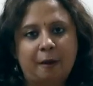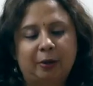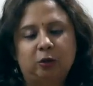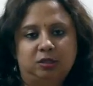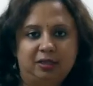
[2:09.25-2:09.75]

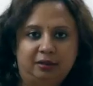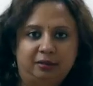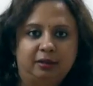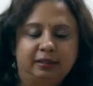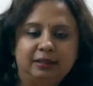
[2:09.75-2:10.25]
because they
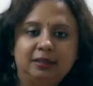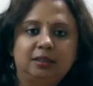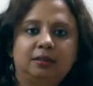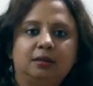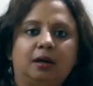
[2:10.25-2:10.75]
are
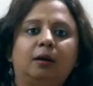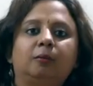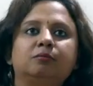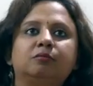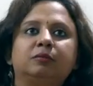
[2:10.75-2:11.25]
really
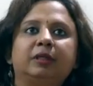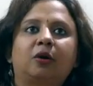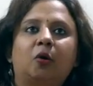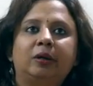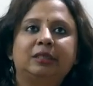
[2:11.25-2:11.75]
um, they're
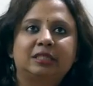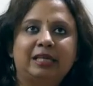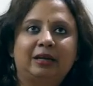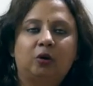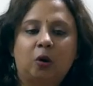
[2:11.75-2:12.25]
called
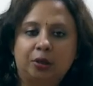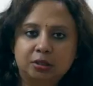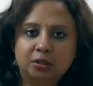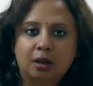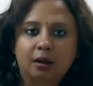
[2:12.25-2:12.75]
snake
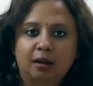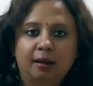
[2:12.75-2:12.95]
gods